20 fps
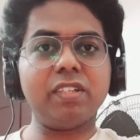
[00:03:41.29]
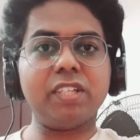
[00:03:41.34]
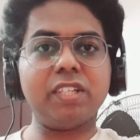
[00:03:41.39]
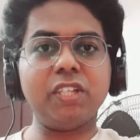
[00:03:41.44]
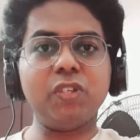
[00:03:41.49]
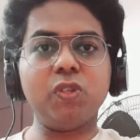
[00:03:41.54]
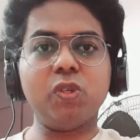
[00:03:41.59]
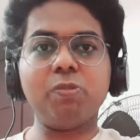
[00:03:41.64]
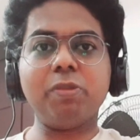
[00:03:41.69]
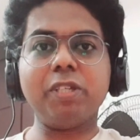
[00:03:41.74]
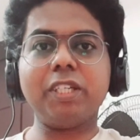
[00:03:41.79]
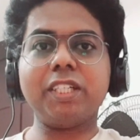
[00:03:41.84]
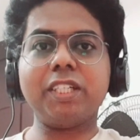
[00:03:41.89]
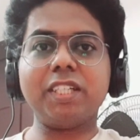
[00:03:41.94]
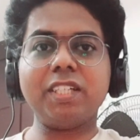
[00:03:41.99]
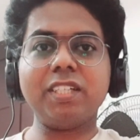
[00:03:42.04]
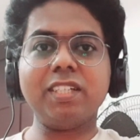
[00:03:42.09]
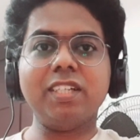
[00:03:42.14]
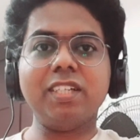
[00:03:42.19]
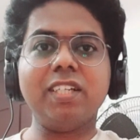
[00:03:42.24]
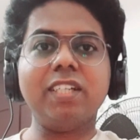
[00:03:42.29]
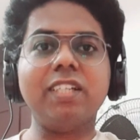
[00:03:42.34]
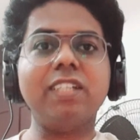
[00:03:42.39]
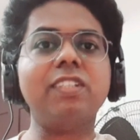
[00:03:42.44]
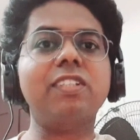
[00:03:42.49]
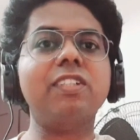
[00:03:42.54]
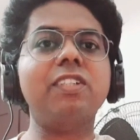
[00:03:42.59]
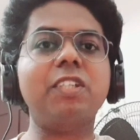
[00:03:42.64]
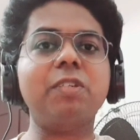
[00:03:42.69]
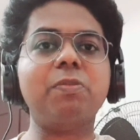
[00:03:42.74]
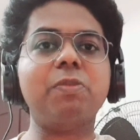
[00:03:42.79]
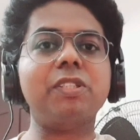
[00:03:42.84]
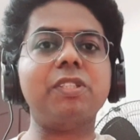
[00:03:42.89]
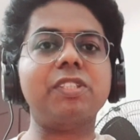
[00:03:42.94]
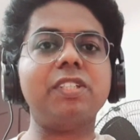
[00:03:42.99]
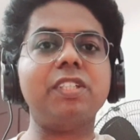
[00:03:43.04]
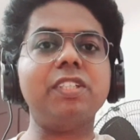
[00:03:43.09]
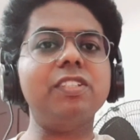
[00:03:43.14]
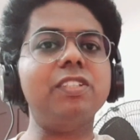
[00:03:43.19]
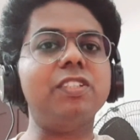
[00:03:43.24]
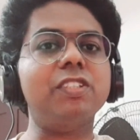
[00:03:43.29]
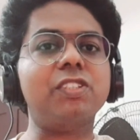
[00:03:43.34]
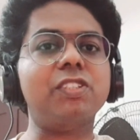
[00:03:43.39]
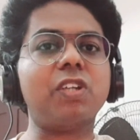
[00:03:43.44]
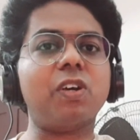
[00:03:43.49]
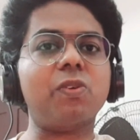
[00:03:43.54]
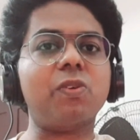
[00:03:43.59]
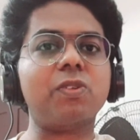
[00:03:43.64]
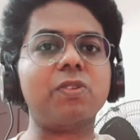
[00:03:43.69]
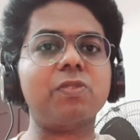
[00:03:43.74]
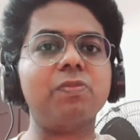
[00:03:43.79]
you will be getting a 30% discount.